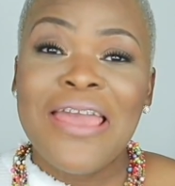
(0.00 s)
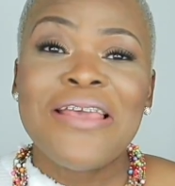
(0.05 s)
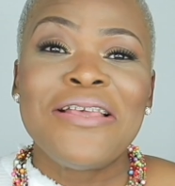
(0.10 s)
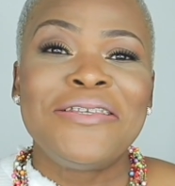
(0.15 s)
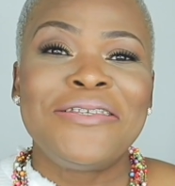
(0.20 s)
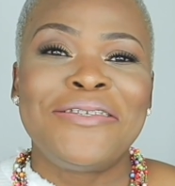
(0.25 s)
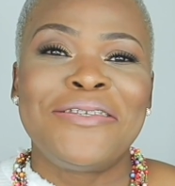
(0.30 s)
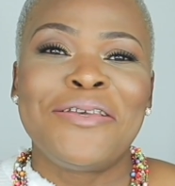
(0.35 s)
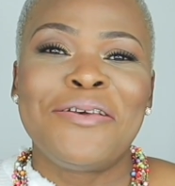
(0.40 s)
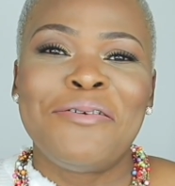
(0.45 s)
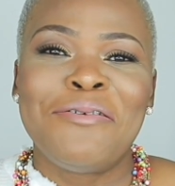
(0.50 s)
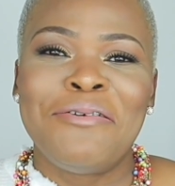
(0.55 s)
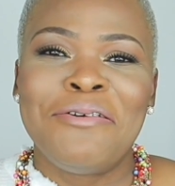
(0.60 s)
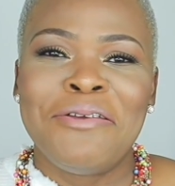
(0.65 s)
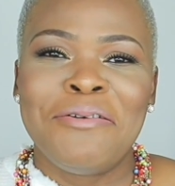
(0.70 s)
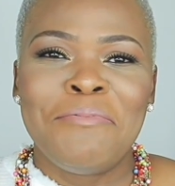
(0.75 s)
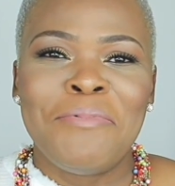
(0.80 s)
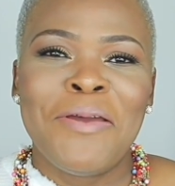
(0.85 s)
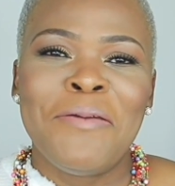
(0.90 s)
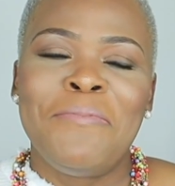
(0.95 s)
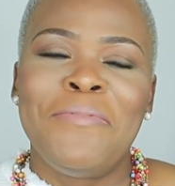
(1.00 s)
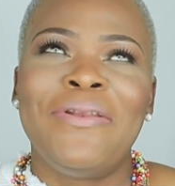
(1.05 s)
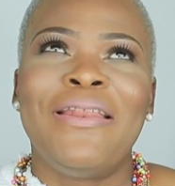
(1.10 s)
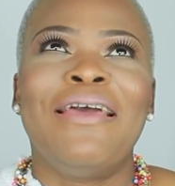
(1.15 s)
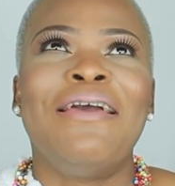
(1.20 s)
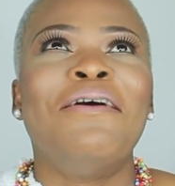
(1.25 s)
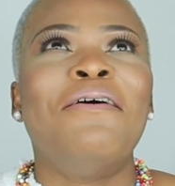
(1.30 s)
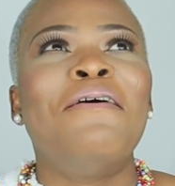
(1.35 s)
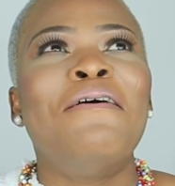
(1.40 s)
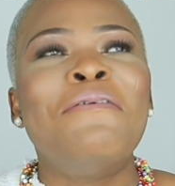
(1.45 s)
So you might be
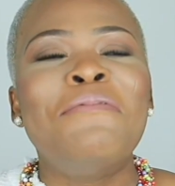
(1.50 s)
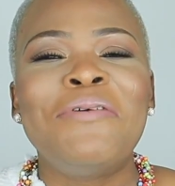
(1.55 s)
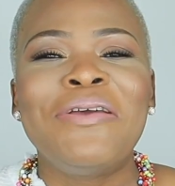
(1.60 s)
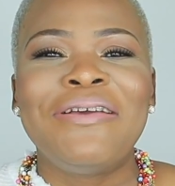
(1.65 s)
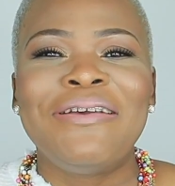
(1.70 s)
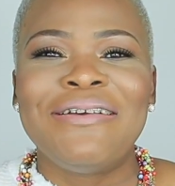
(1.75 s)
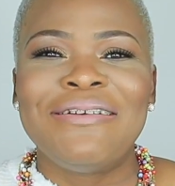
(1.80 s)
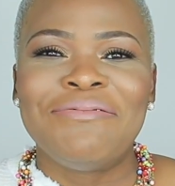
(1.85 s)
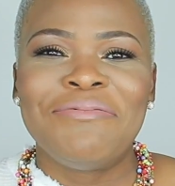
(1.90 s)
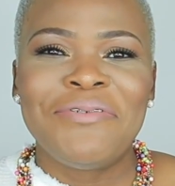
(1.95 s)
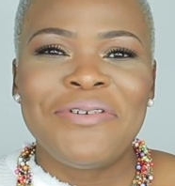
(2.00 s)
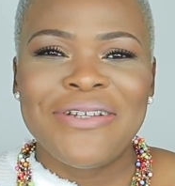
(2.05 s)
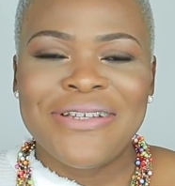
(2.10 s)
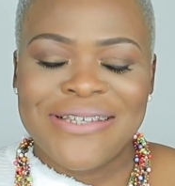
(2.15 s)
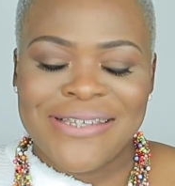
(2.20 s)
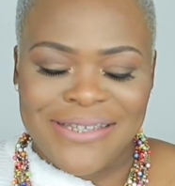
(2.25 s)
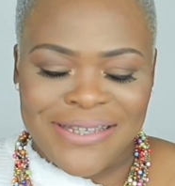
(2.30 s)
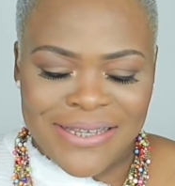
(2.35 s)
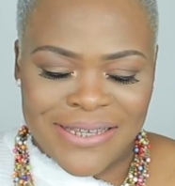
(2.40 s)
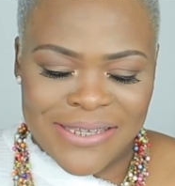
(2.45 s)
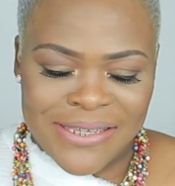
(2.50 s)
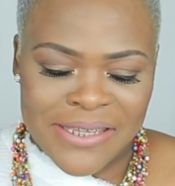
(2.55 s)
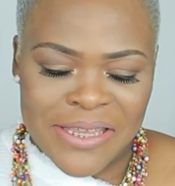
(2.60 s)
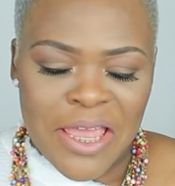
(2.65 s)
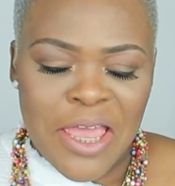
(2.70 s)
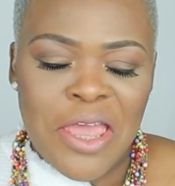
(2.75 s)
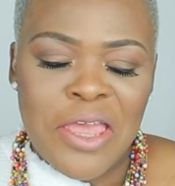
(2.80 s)
like, oh my god, what is this?